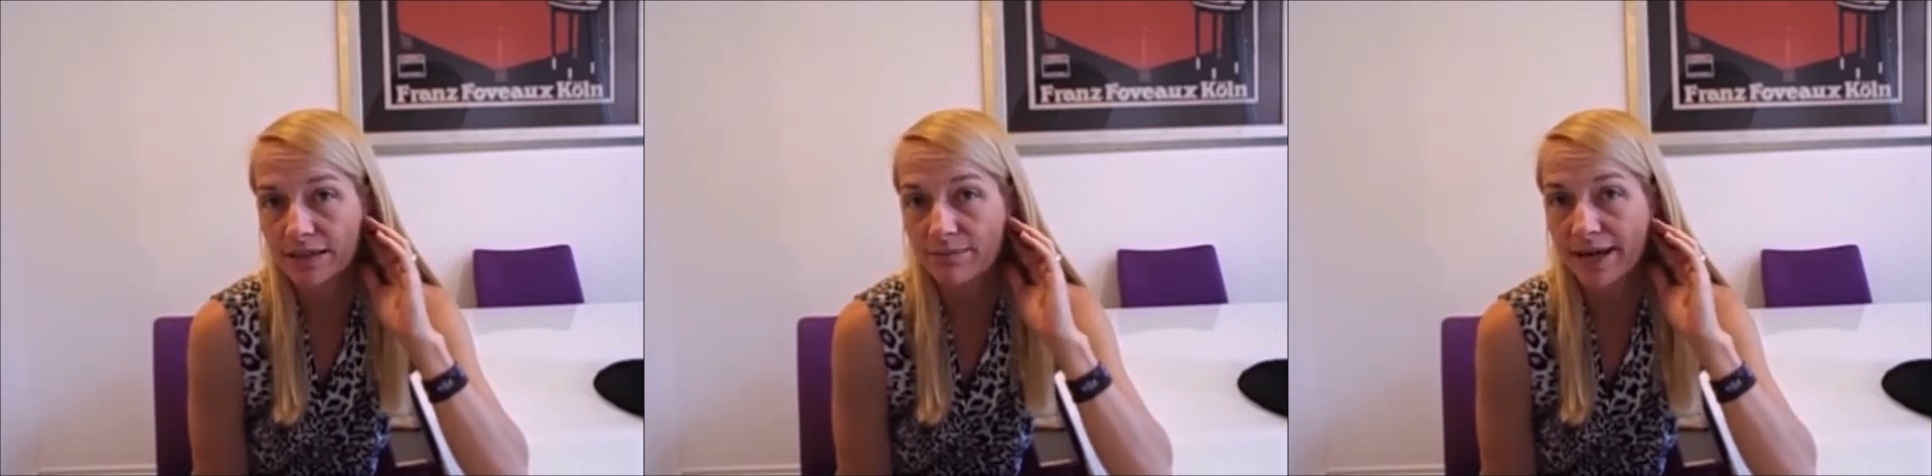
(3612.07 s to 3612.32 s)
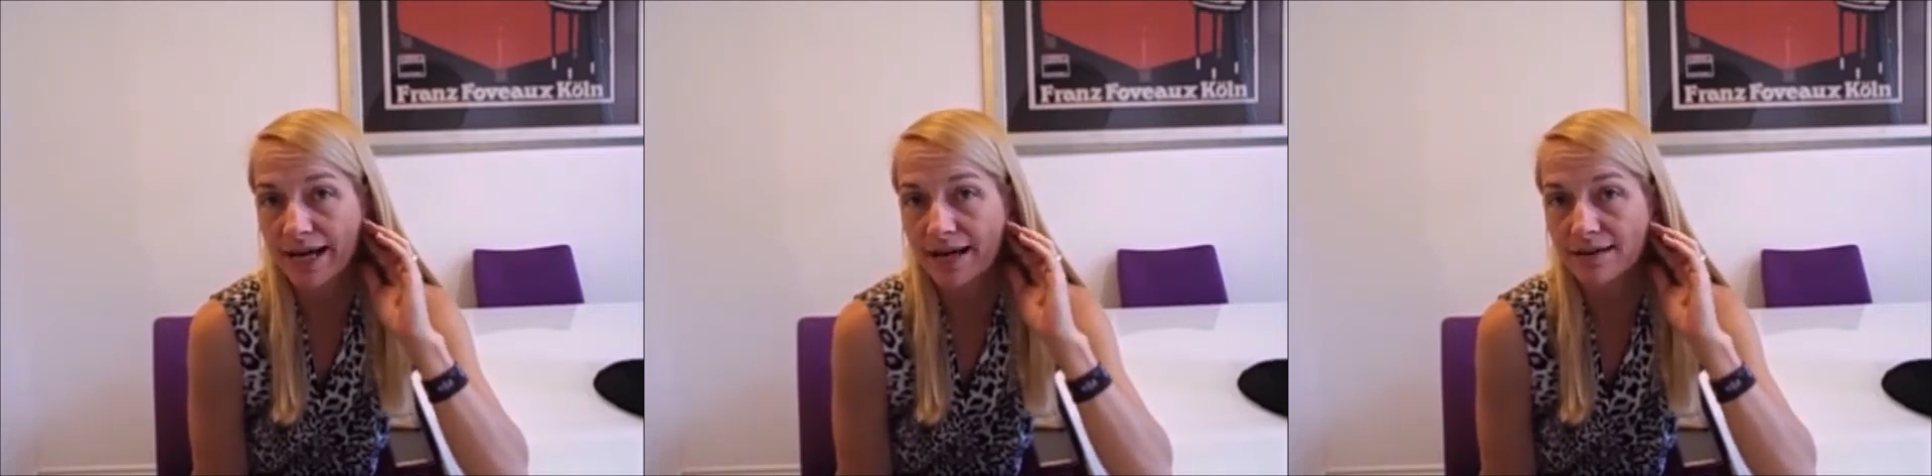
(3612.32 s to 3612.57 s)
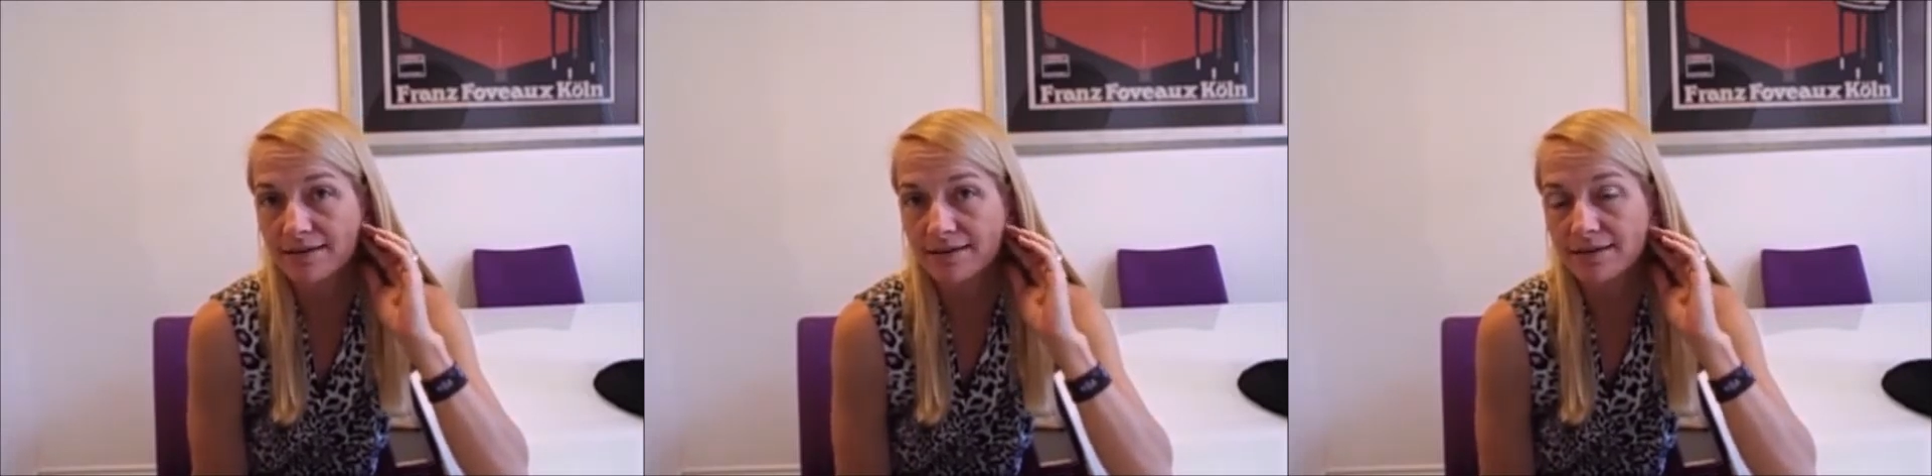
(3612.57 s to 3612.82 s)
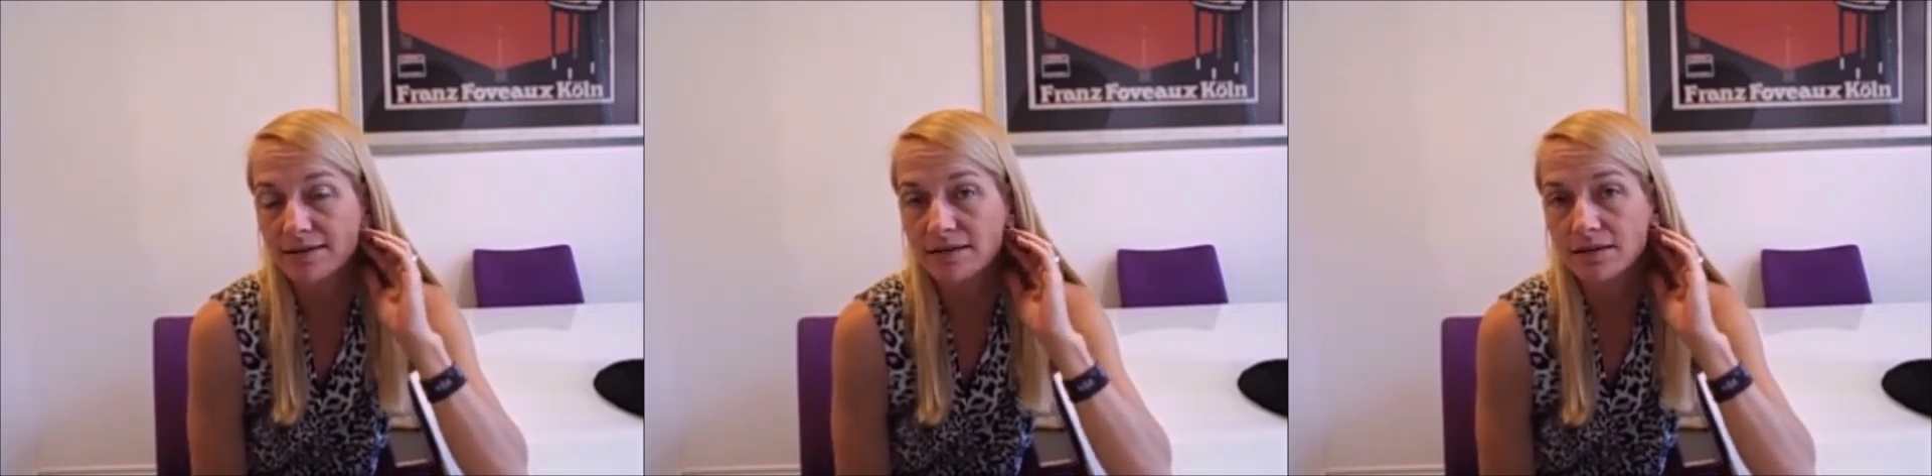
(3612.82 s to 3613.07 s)
the
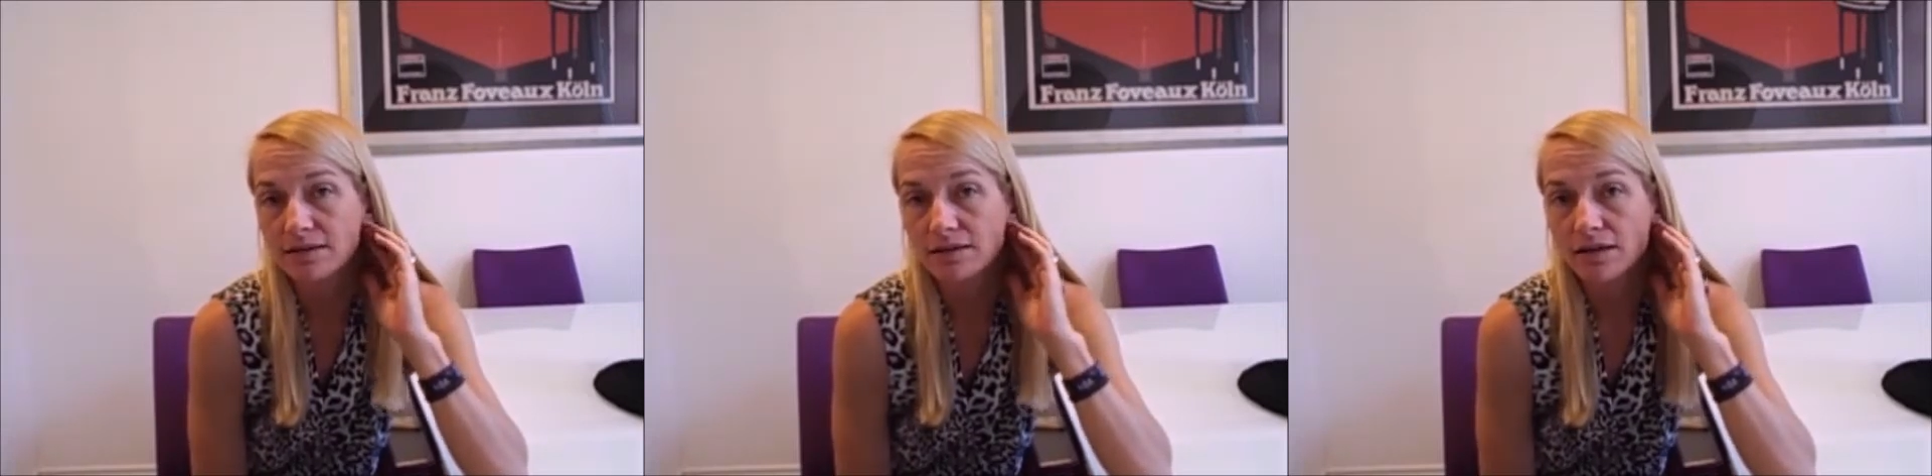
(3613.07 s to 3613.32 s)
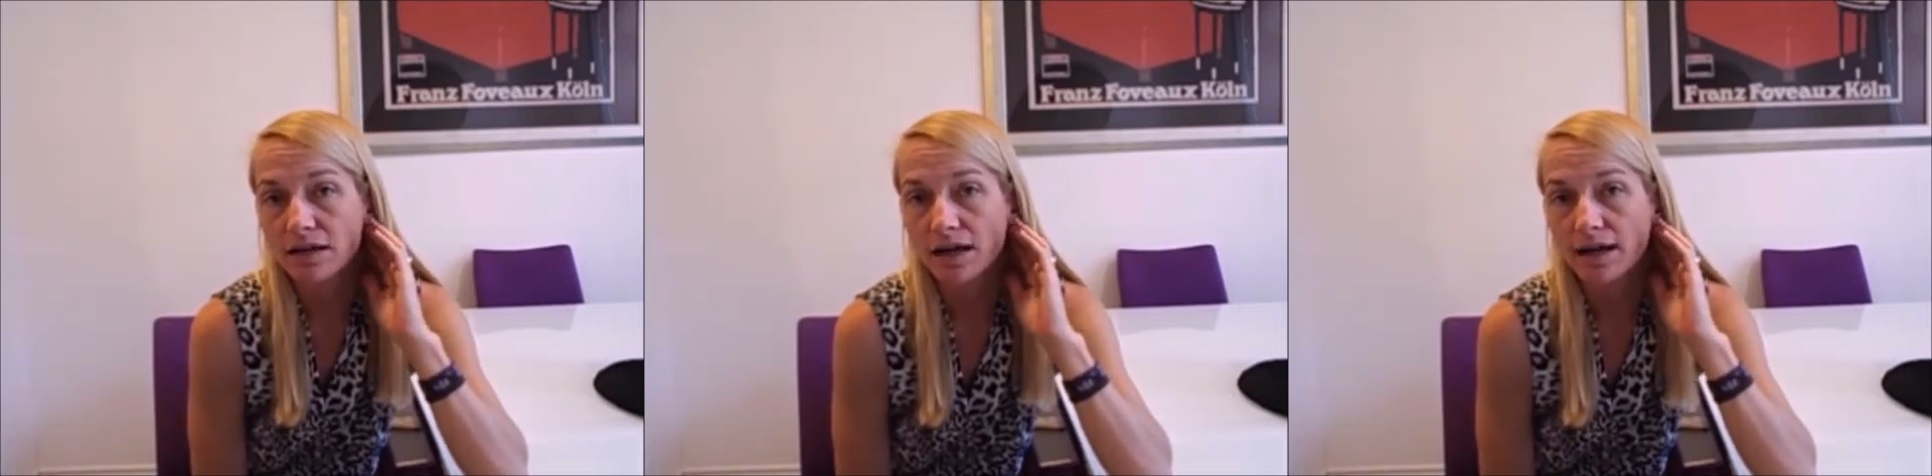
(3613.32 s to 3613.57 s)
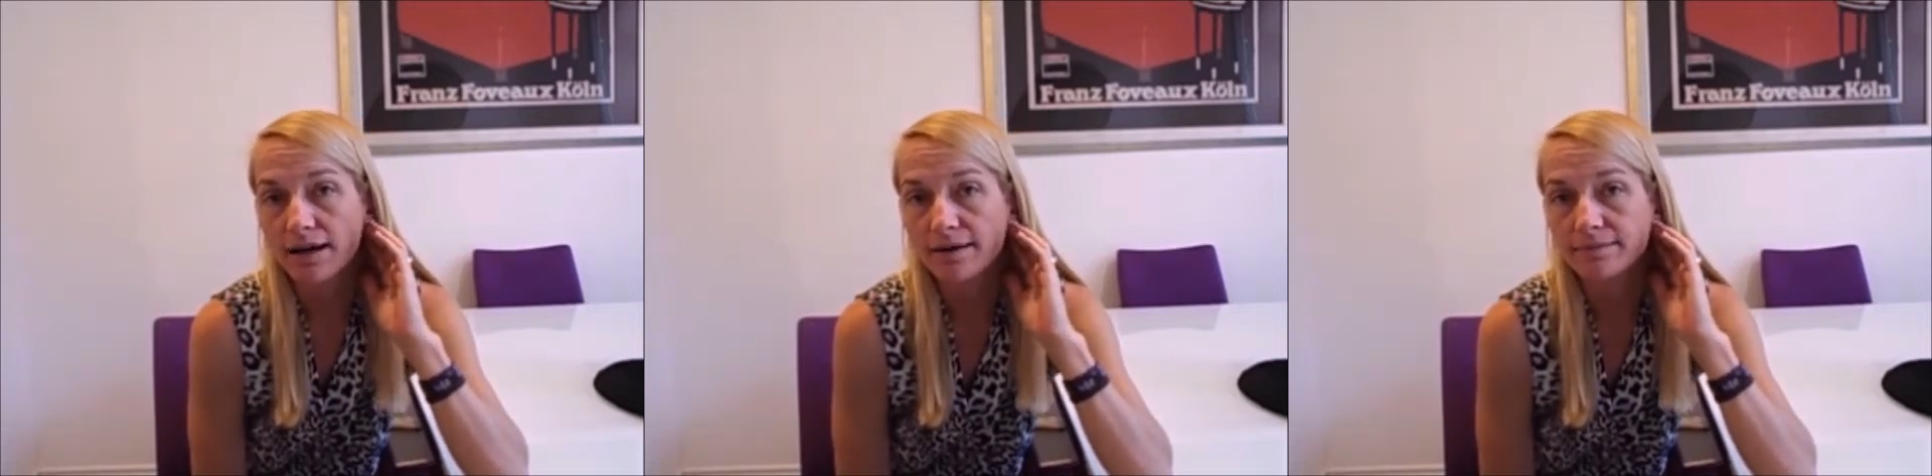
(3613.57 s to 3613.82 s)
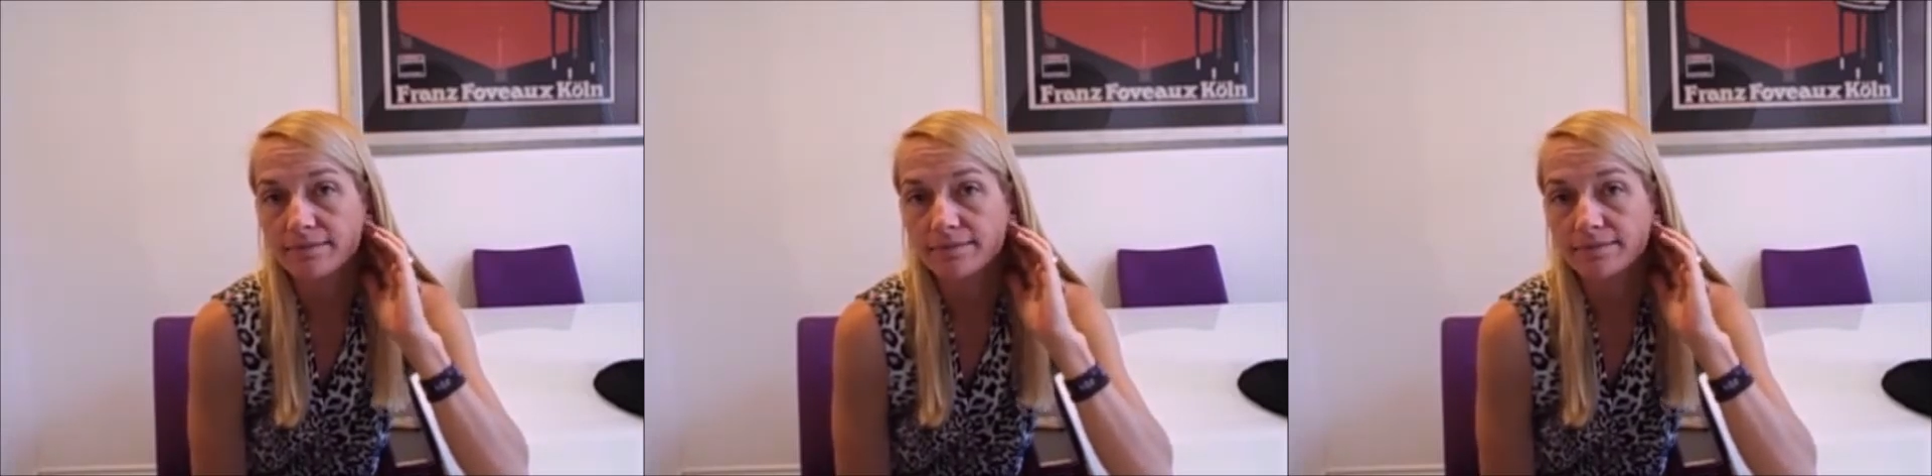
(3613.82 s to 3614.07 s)
past. Um,